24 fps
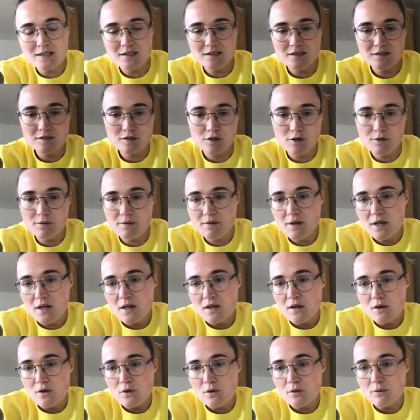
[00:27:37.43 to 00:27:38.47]
And so
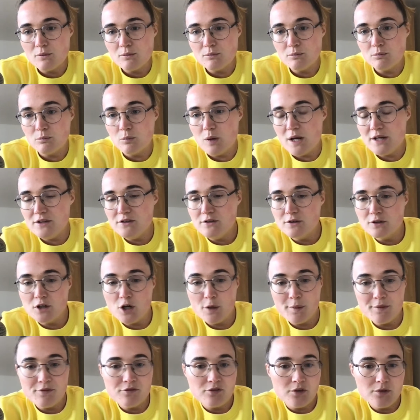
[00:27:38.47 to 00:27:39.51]
when you're
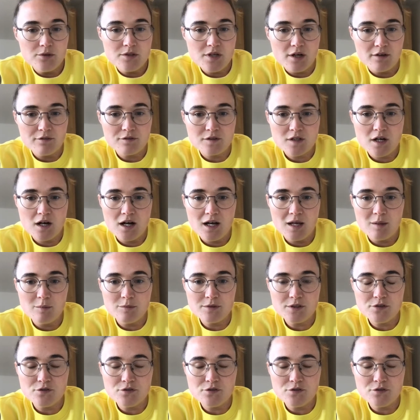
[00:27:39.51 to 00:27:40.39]
going through tough times,